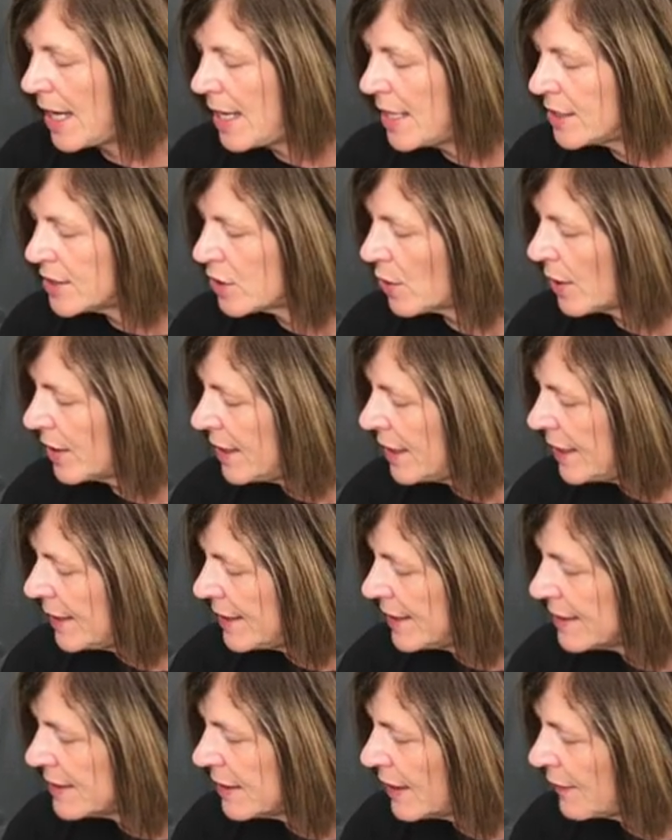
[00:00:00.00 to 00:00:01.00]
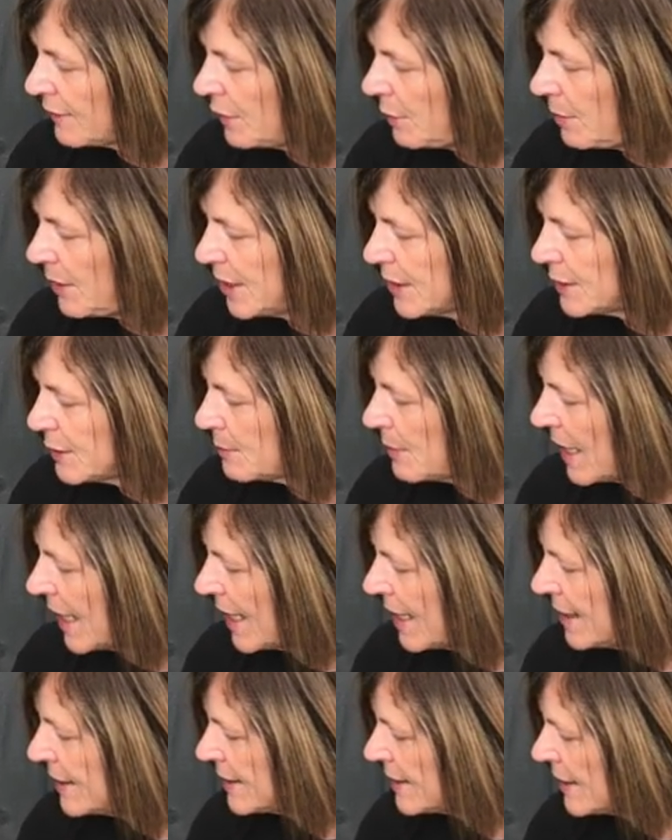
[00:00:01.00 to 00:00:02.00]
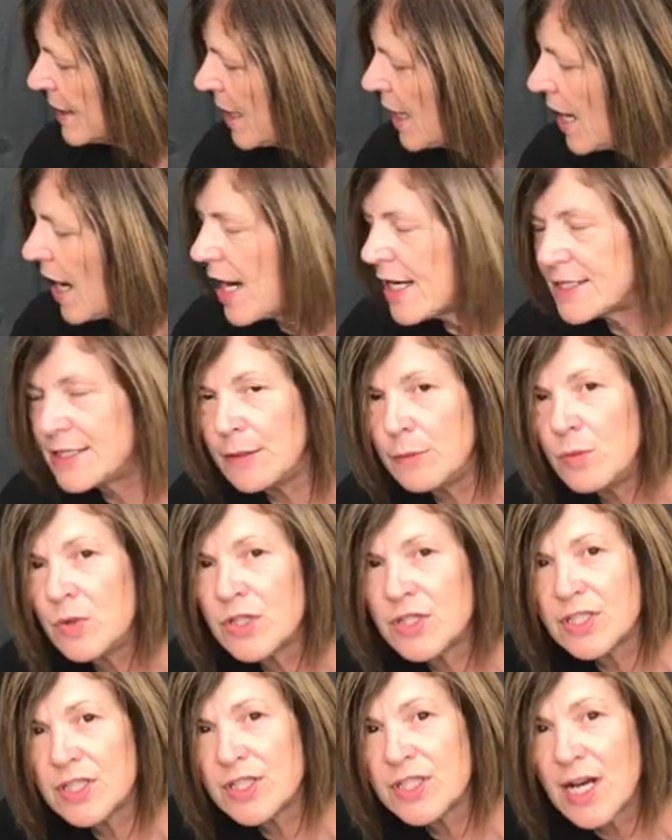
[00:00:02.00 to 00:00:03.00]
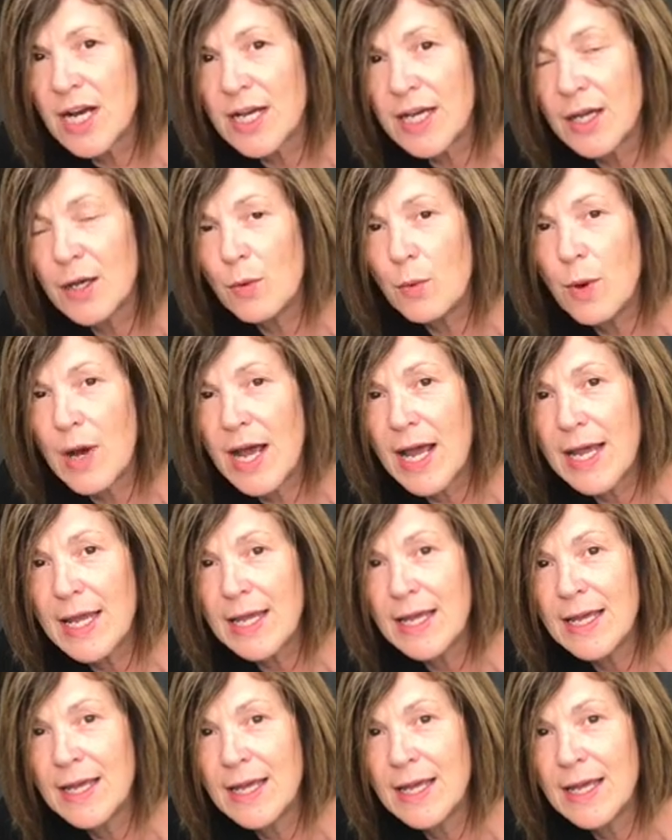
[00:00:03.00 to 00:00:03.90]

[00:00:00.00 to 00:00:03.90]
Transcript: So I need this lovely big space. I didn't want to tuck it away